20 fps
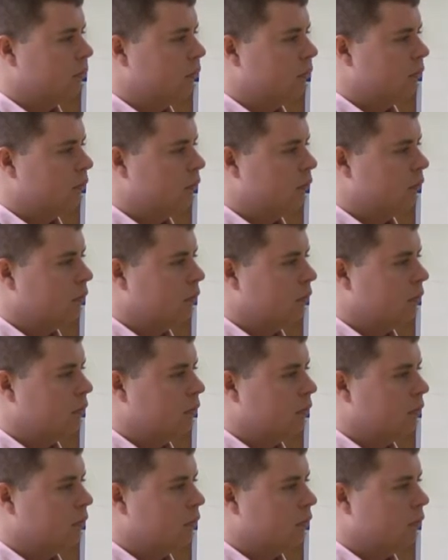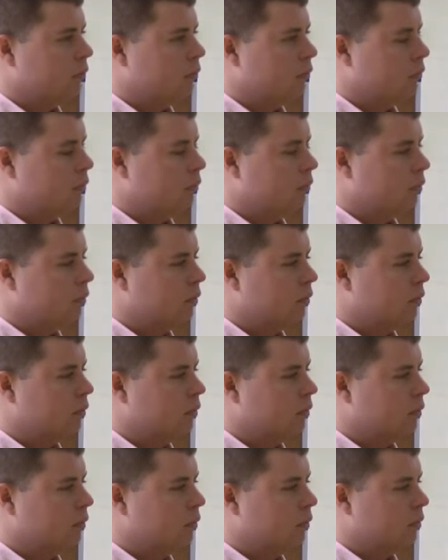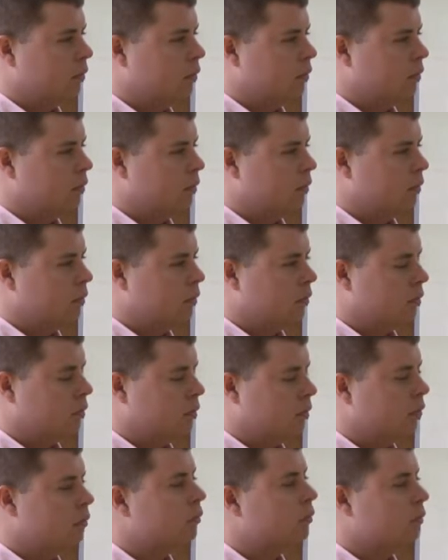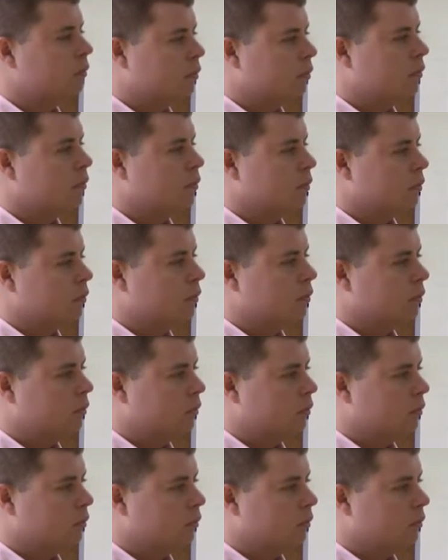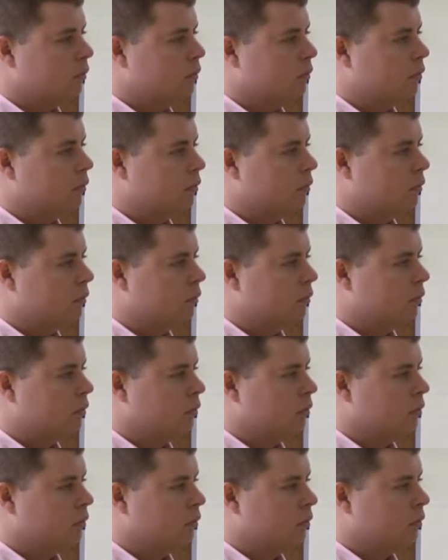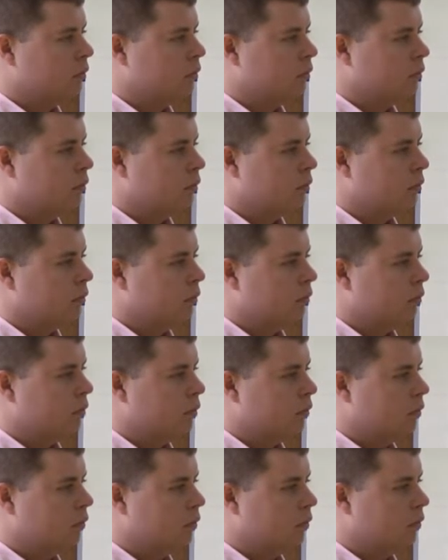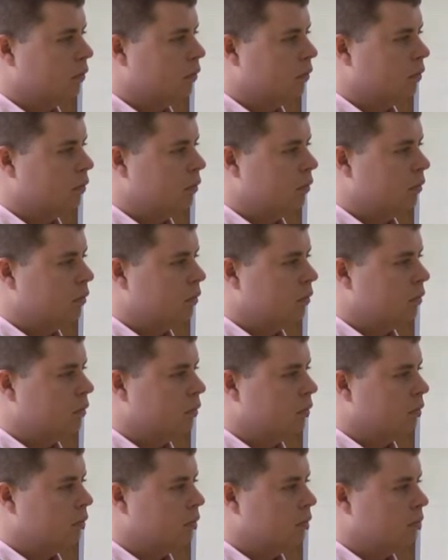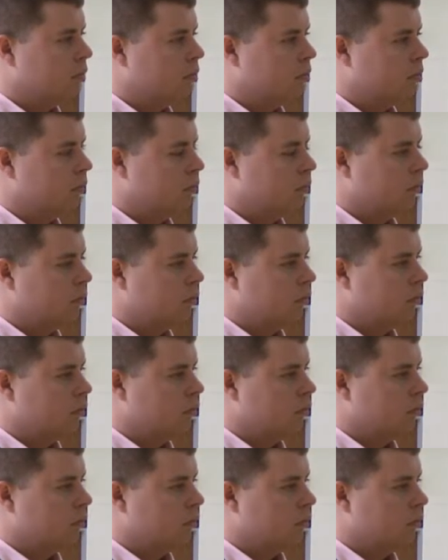The person shown says nothing.